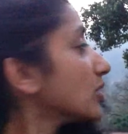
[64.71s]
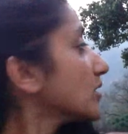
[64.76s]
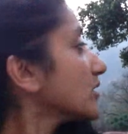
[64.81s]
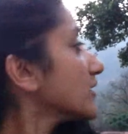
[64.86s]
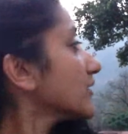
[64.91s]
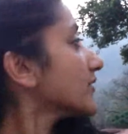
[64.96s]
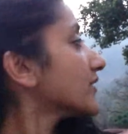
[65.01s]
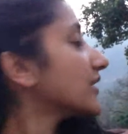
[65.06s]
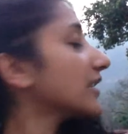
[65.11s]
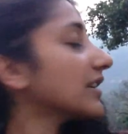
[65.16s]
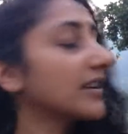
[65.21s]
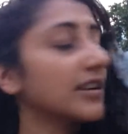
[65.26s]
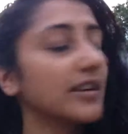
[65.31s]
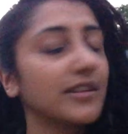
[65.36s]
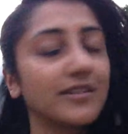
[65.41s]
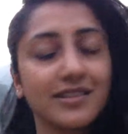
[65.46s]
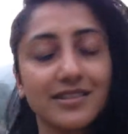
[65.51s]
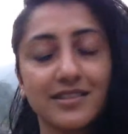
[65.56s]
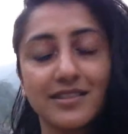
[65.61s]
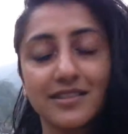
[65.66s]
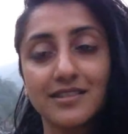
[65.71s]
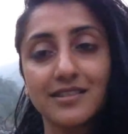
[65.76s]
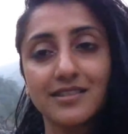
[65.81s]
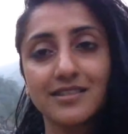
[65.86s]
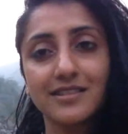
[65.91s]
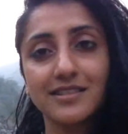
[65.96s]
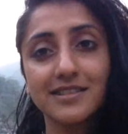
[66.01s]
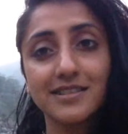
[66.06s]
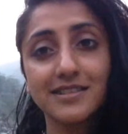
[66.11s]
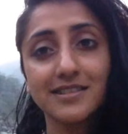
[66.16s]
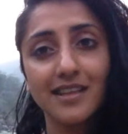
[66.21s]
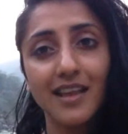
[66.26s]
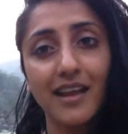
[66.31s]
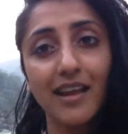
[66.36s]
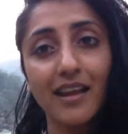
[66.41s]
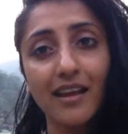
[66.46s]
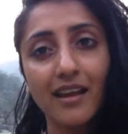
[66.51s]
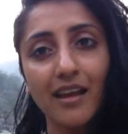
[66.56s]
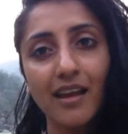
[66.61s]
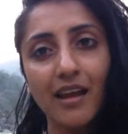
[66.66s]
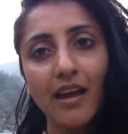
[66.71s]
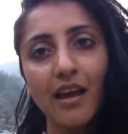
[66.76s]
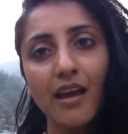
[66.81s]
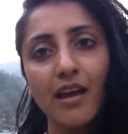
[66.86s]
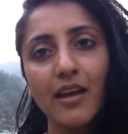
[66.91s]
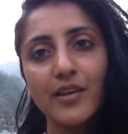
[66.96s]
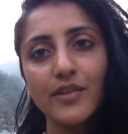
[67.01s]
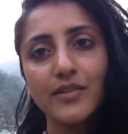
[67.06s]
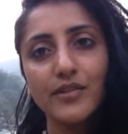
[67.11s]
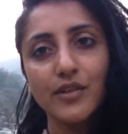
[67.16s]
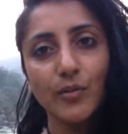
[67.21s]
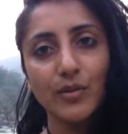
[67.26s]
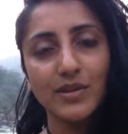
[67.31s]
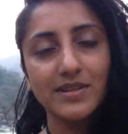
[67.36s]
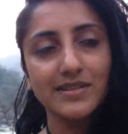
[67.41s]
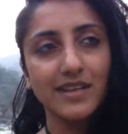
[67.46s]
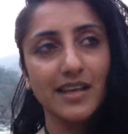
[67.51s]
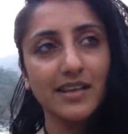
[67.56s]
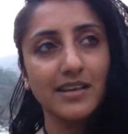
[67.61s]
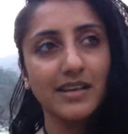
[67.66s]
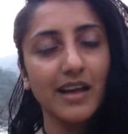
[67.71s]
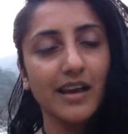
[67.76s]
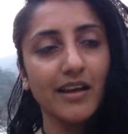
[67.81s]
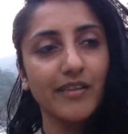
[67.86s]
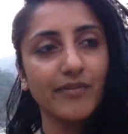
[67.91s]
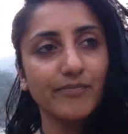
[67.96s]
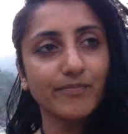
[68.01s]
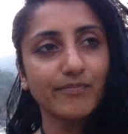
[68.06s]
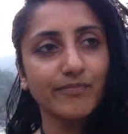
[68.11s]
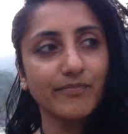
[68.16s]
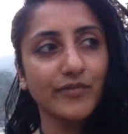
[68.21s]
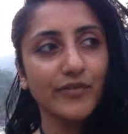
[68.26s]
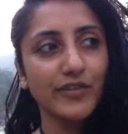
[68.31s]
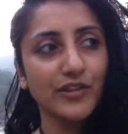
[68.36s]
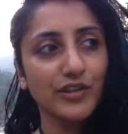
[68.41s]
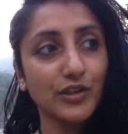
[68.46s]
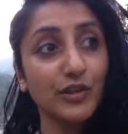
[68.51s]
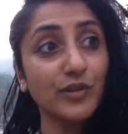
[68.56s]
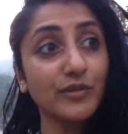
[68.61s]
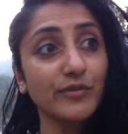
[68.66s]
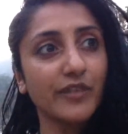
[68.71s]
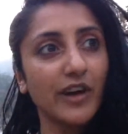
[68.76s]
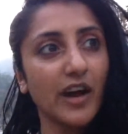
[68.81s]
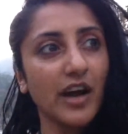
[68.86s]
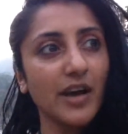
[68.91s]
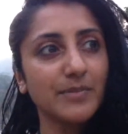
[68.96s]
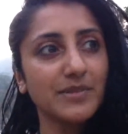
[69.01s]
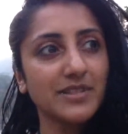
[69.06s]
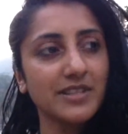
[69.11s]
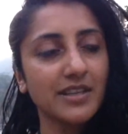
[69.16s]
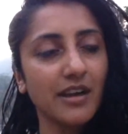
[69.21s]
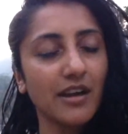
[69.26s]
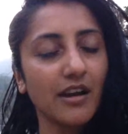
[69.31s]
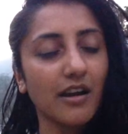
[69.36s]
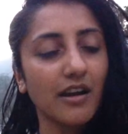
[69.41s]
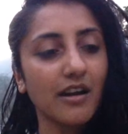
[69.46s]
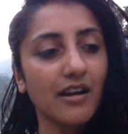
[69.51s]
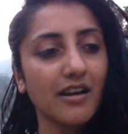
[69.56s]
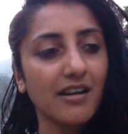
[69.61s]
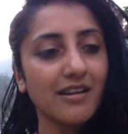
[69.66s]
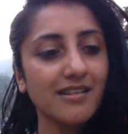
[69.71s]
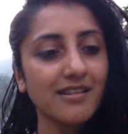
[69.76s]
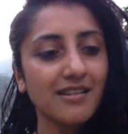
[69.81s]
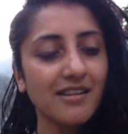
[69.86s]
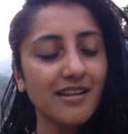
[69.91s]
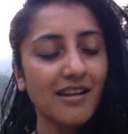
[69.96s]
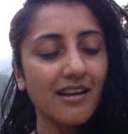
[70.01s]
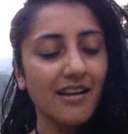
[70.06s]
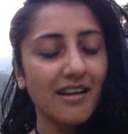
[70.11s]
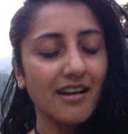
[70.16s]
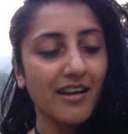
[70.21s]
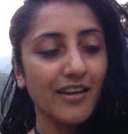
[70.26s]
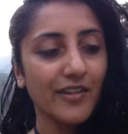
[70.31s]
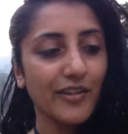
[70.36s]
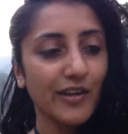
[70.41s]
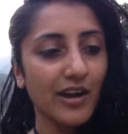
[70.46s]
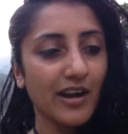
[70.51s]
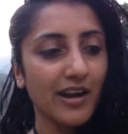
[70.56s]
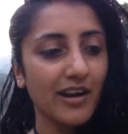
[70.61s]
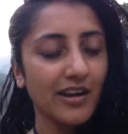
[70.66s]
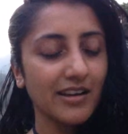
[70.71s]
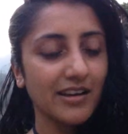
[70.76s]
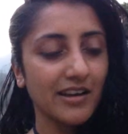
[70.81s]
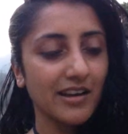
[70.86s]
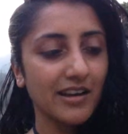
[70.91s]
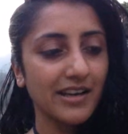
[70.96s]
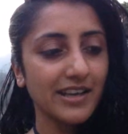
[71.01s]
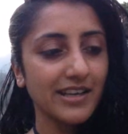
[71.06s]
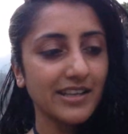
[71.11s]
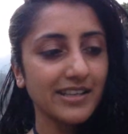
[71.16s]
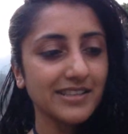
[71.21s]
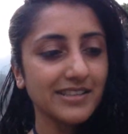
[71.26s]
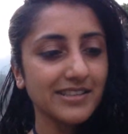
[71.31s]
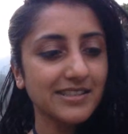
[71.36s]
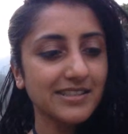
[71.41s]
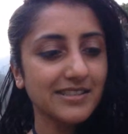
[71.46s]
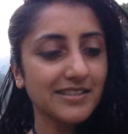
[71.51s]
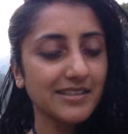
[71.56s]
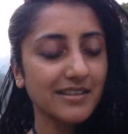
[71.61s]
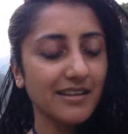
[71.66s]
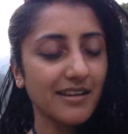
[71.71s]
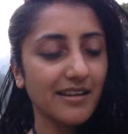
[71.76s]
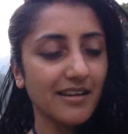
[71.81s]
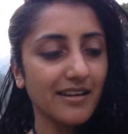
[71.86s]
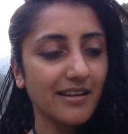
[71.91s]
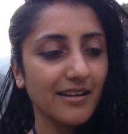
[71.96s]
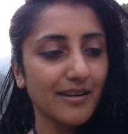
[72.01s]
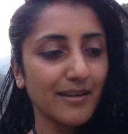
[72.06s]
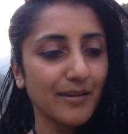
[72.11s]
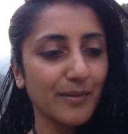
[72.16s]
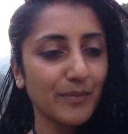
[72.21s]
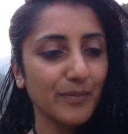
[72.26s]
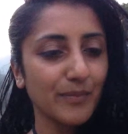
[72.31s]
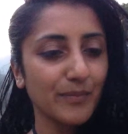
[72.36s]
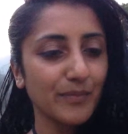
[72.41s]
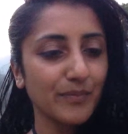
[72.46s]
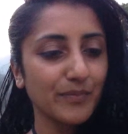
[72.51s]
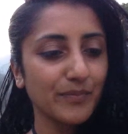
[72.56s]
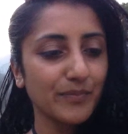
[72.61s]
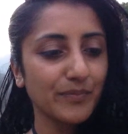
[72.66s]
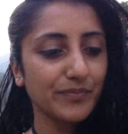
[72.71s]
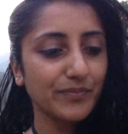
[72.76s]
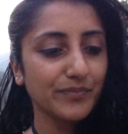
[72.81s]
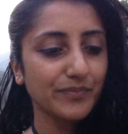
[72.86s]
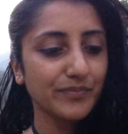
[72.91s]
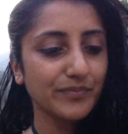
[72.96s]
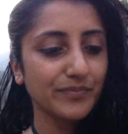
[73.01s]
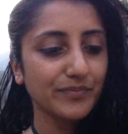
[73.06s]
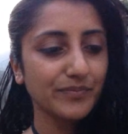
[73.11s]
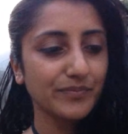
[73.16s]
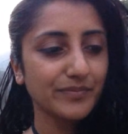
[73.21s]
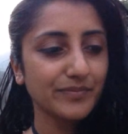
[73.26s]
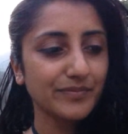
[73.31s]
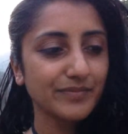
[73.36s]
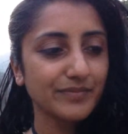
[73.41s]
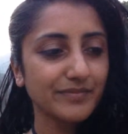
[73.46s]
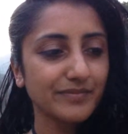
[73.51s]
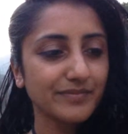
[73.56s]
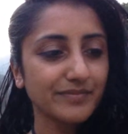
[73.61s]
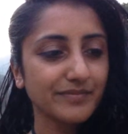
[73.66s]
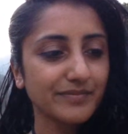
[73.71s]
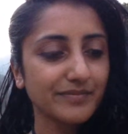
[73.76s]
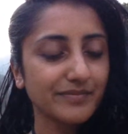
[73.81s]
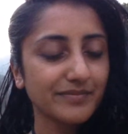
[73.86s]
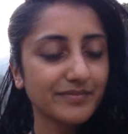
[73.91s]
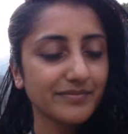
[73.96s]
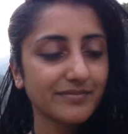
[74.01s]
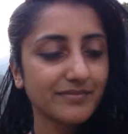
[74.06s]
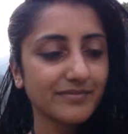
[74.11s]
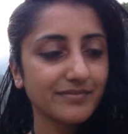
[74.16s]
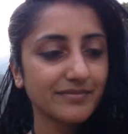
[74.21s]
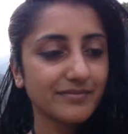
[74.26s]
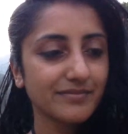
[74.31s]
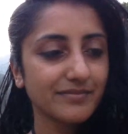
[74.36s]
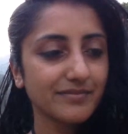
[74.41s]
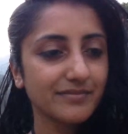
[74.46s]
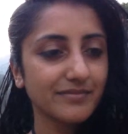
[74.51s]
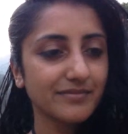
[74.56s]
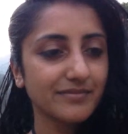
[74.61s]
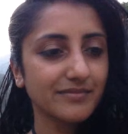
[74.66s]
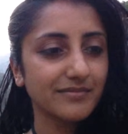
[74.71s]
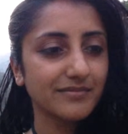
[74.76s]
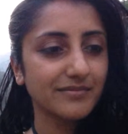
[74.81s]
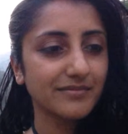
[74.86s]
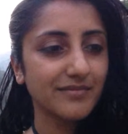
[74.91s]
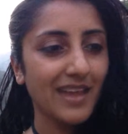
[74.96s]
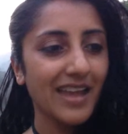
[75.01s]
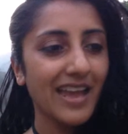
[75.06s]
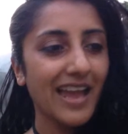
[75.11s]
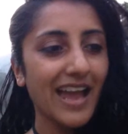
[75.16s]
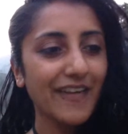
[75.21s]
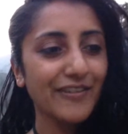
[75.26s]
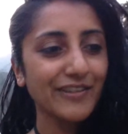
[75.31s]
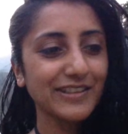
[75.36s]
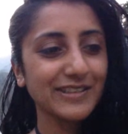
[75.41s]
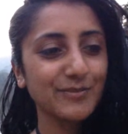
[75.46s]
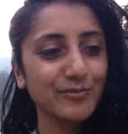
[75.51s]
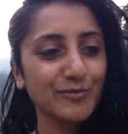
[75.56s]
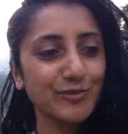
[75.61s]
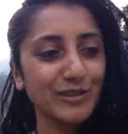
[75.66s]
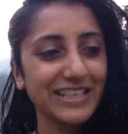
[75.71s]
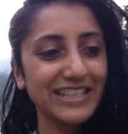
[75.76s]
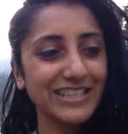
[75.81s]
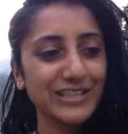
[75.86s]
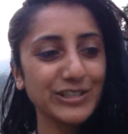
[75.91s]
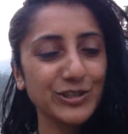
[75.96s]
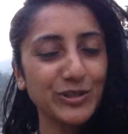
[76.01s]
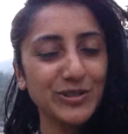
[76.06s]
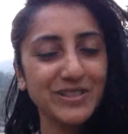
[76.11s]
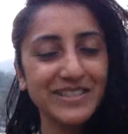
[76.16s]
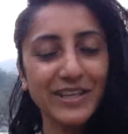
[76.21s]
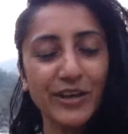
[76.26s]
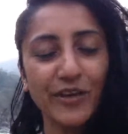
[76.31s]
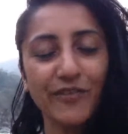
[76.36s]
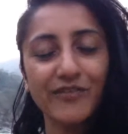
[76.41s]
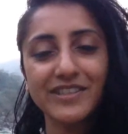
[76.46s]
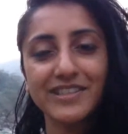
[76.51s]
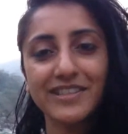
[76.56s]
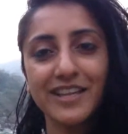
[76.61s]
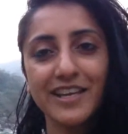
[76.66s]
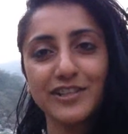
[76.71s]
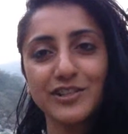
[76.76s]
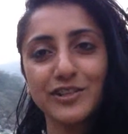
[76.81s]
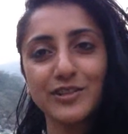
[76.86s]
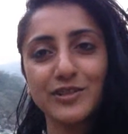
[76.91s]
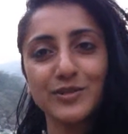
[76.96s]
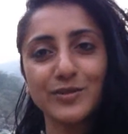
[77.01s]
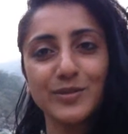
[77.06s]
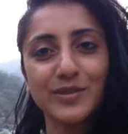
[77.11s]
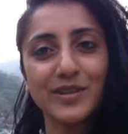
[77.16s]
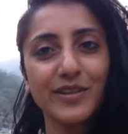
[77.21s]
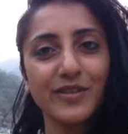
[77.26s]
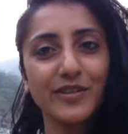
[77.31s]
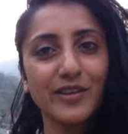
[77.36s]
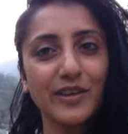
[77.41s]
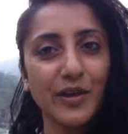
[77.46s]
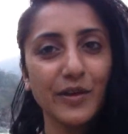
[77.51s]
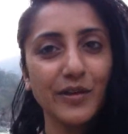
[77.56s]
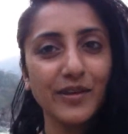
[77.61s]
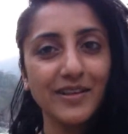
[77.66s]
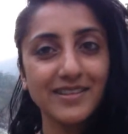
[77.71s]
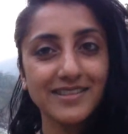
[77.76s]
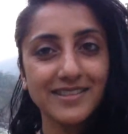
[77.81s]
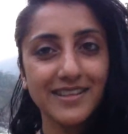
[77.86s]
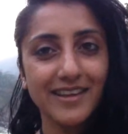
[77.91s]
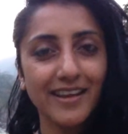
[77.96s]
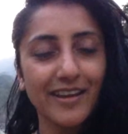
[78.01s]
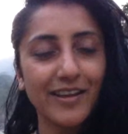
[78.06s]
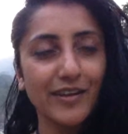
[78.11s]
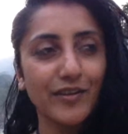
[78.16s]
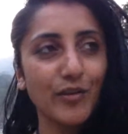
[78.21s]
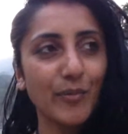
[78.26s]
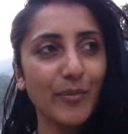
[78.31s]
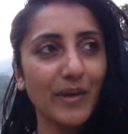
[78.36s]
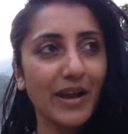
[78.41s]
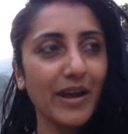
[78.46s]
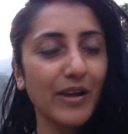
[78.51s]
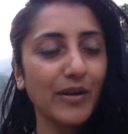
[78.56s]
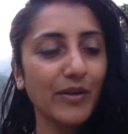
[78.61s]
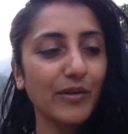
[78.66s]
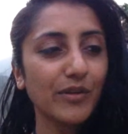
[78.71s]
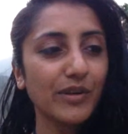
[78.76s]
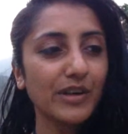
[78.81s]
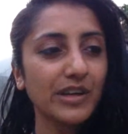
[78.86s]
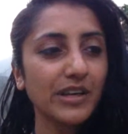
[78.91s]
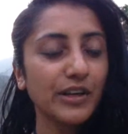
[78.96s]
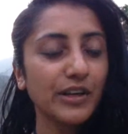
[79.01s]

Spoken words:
One of the sisters is sick, so we sent our good vibes to her. Other highlights, having some really juicy conversations with the other yogis here about